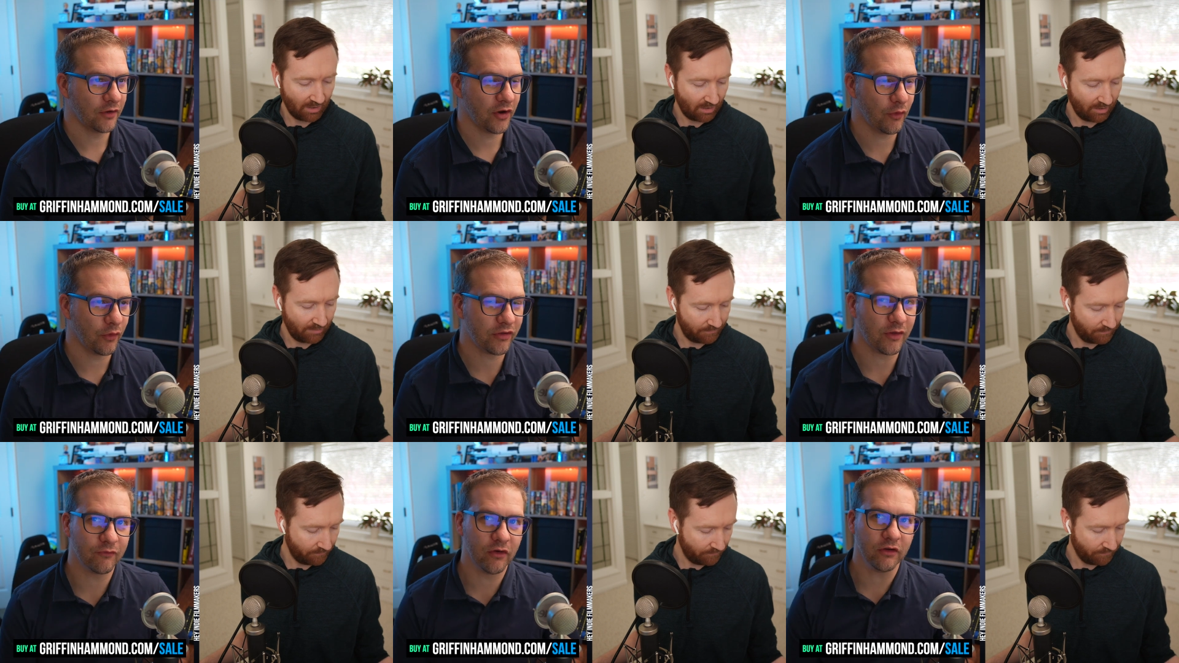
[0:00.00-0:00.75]
Speaker 1: All right. What's
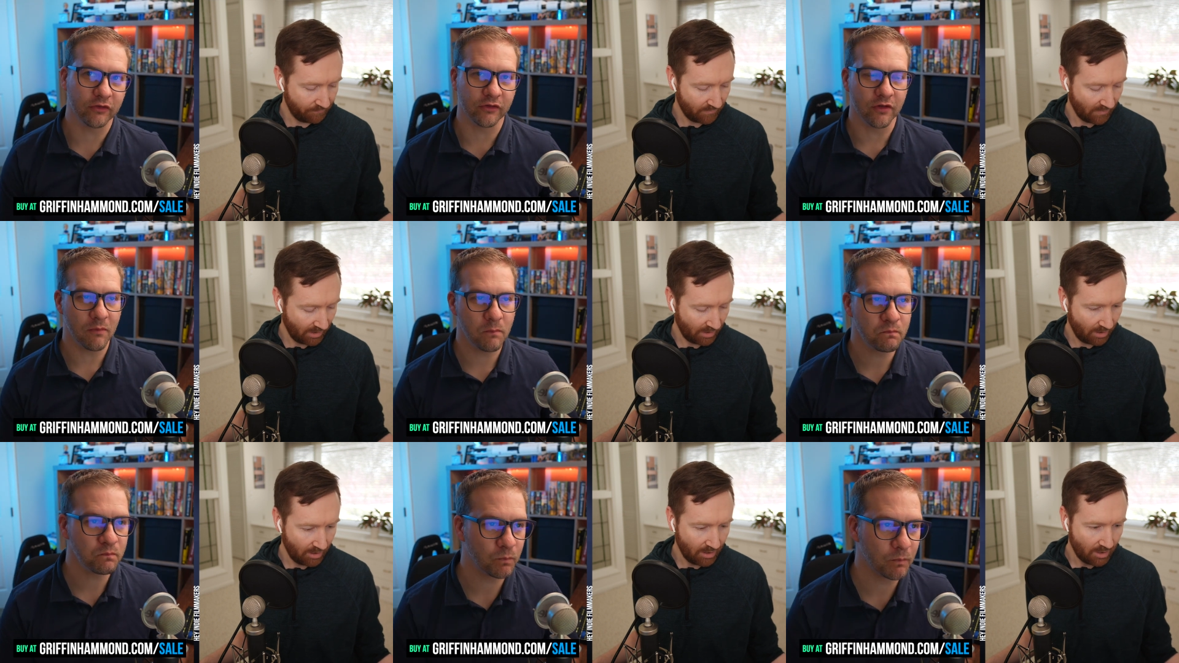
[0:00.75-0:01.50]
up first?
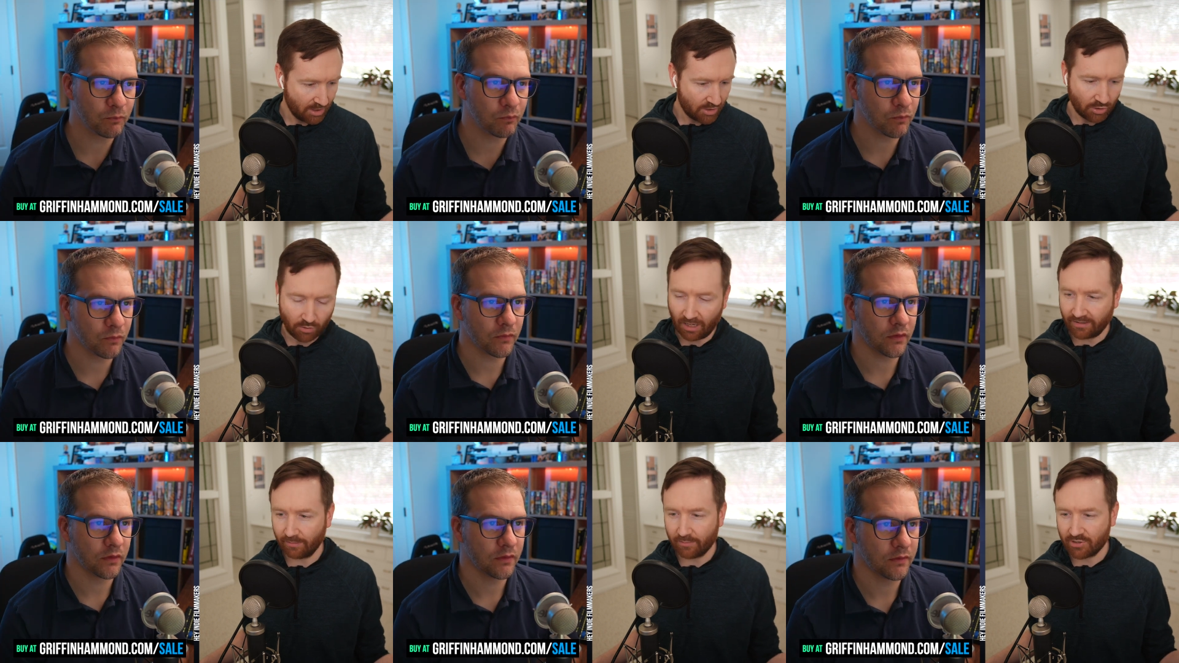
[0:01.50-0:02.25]
Speaker 2: So
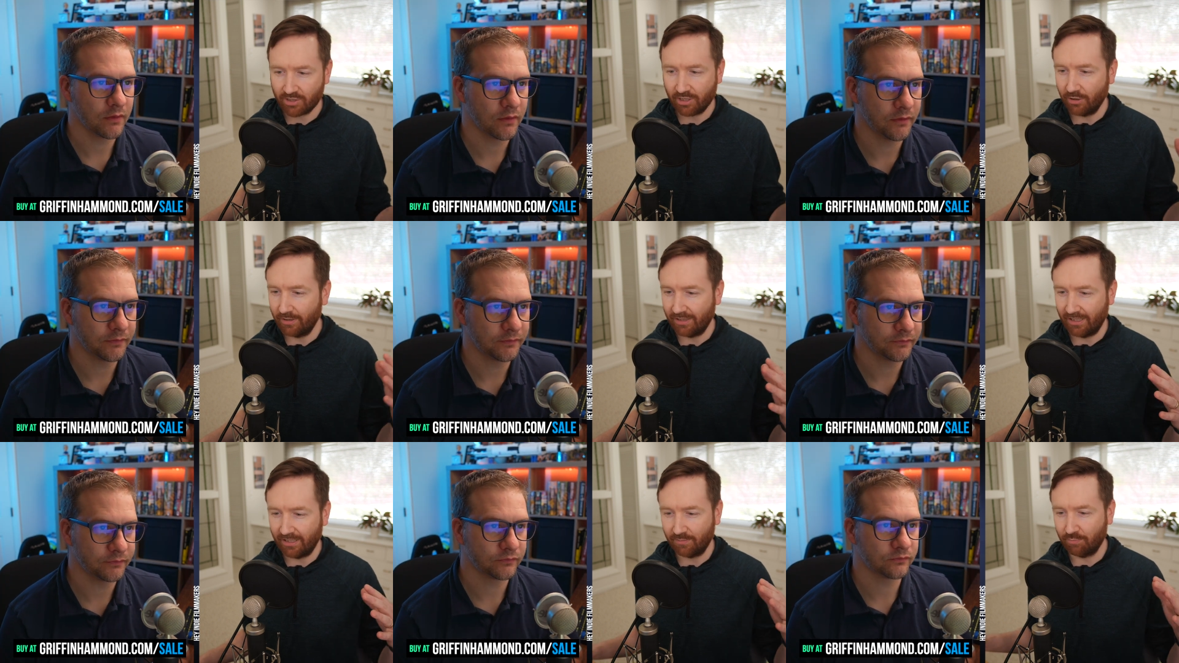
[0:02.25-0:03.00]
I think I'm just going to go in
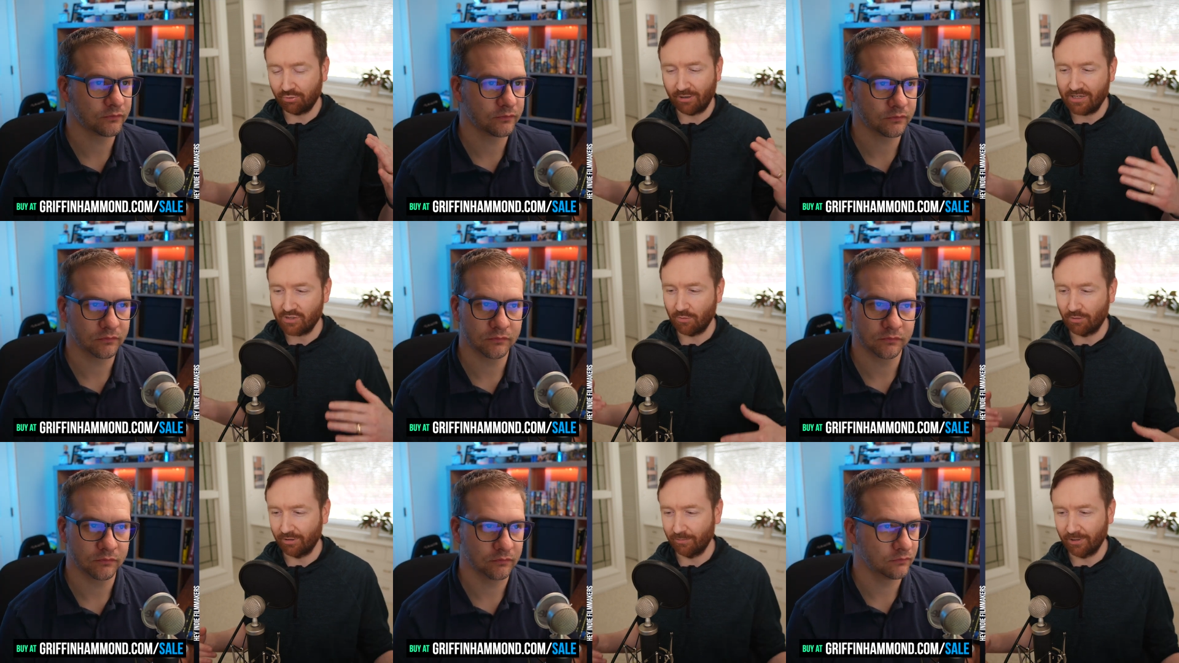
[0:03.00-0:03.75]
like price
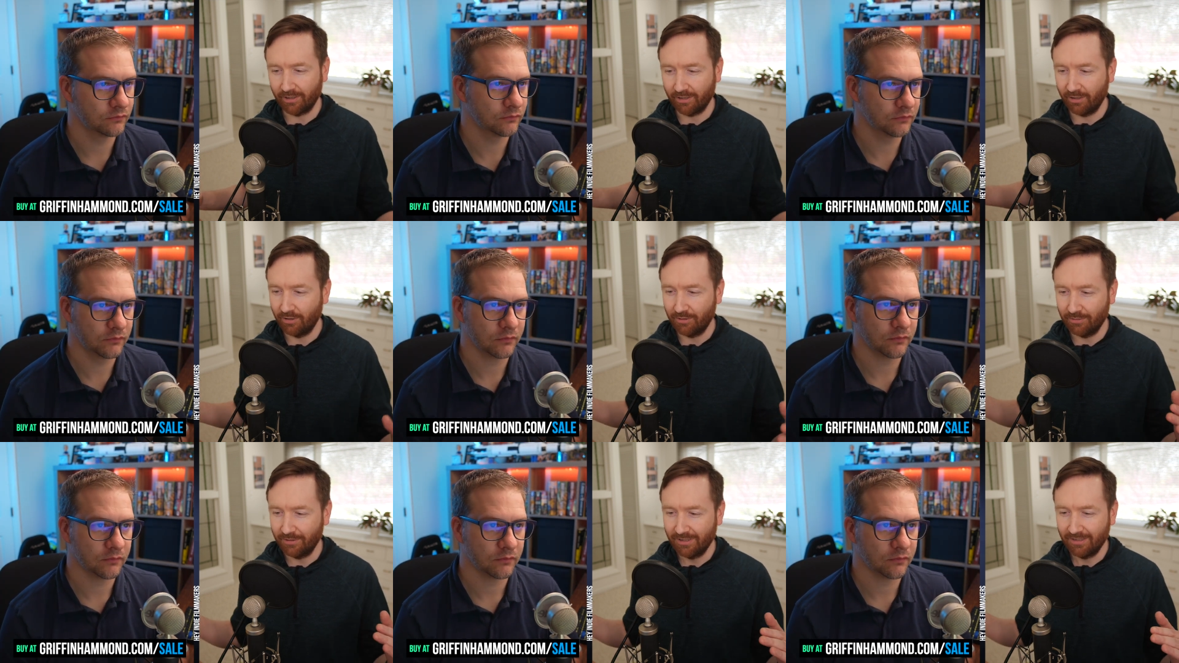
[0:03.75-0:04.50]
order. We're going to
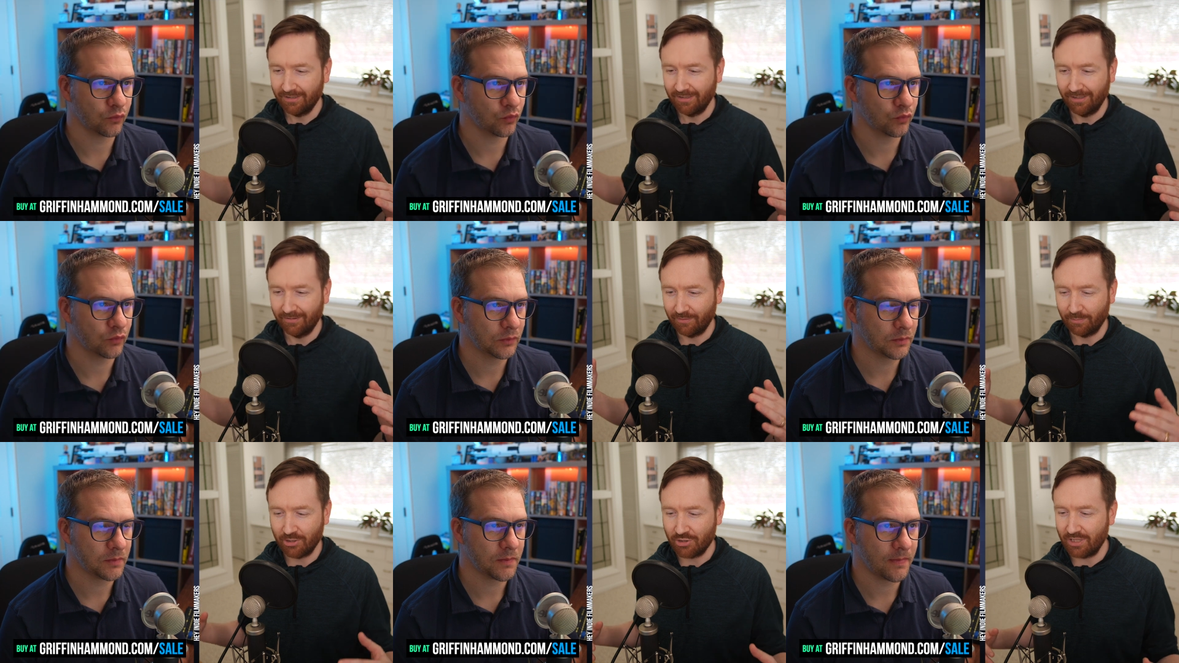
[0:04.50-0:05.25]
go uh,
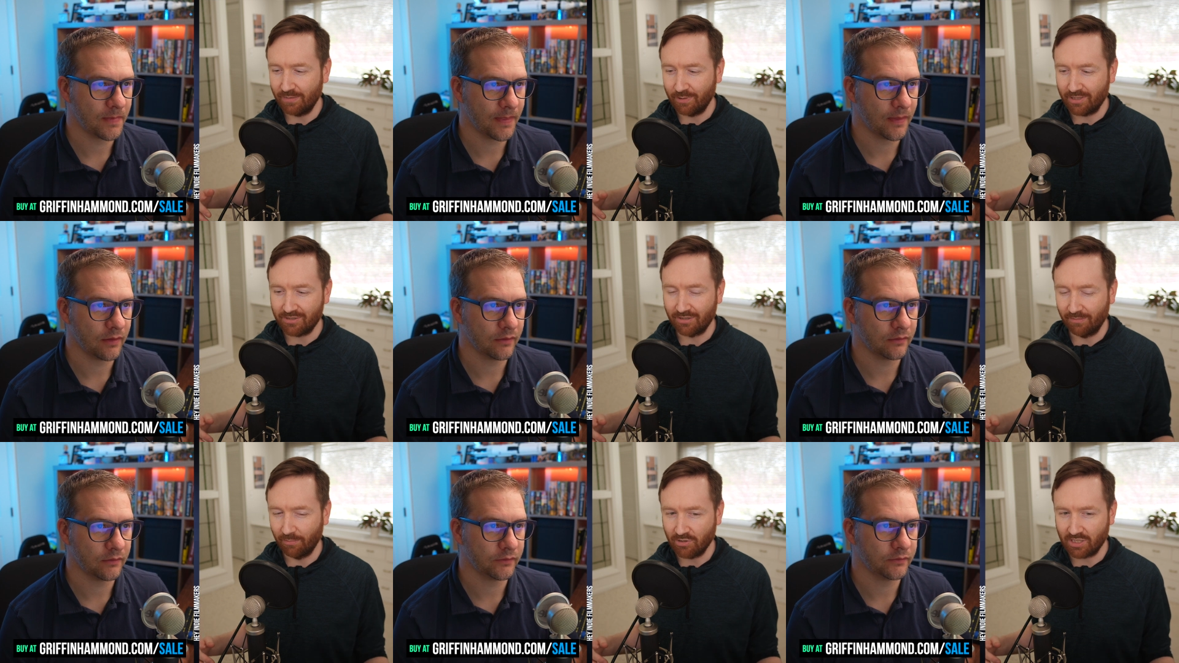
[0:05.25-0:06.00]
from the cheapest
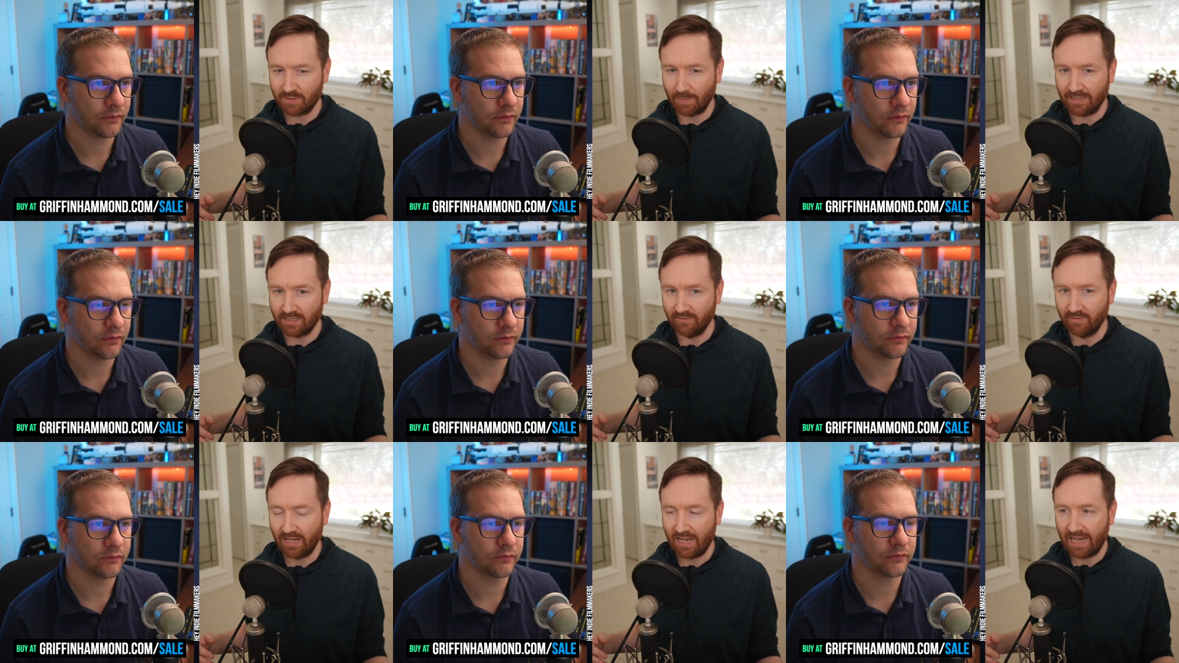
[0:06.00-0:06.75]
to the most
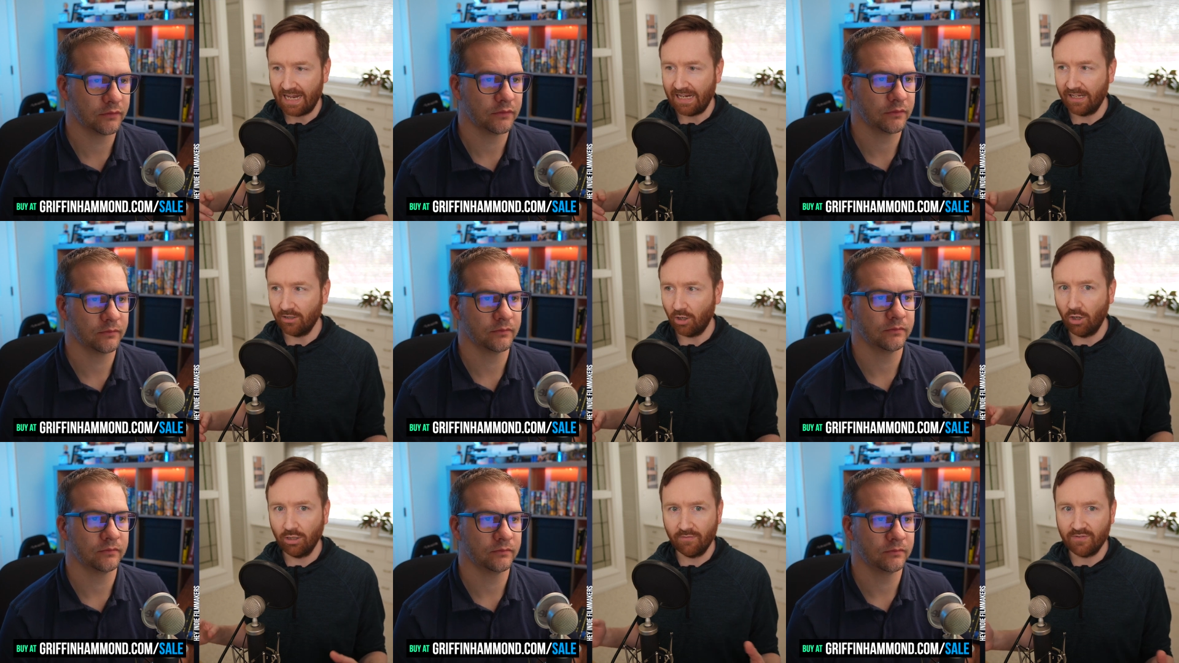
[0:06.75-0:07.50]
expensive. And
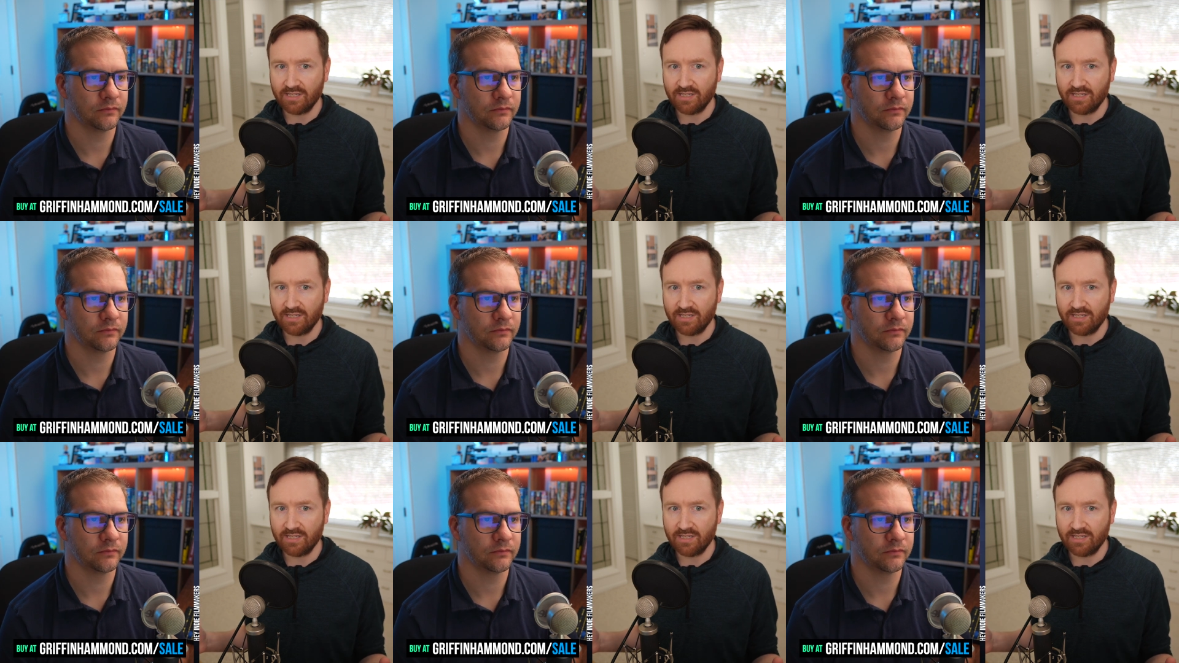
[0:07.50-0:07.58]
all of